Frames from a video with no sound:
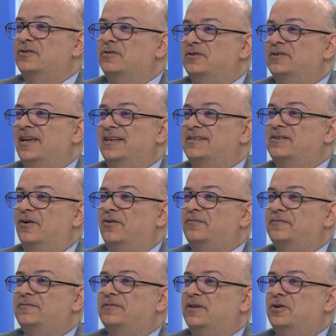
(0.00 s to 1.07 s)
on the desk
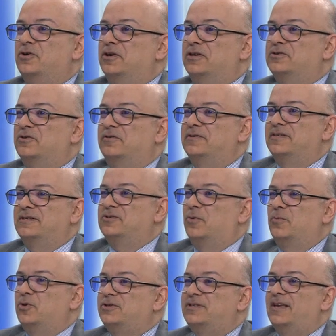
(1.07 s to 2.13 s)
of security services
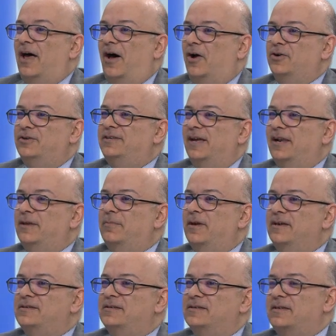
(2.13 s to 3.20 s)
almost on a daily
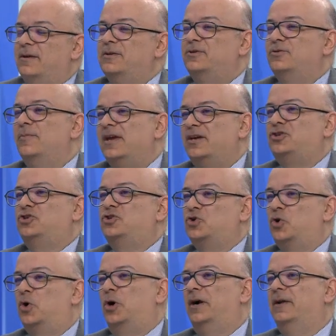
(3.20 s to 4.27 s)
basis. I mean, to make
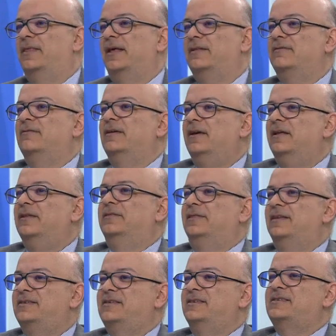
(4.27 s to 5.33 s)
sure that
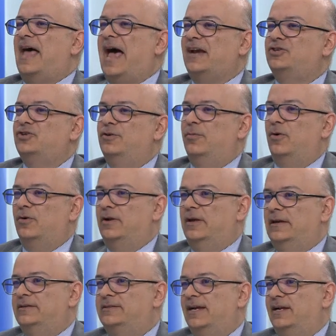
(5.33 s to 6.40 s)
this is actionable
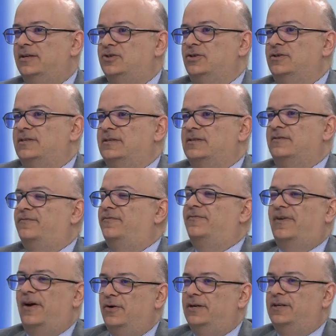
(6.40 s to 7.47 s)
intelligence is
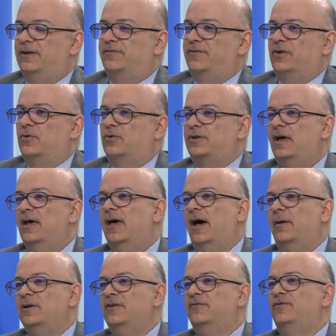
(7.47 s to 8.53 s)
very difficult.
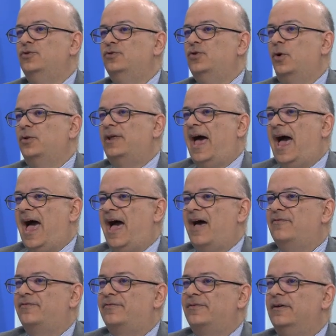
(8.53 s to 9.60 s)
I mean, if you don't
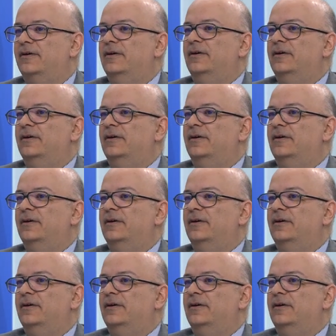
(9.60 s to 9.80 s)
have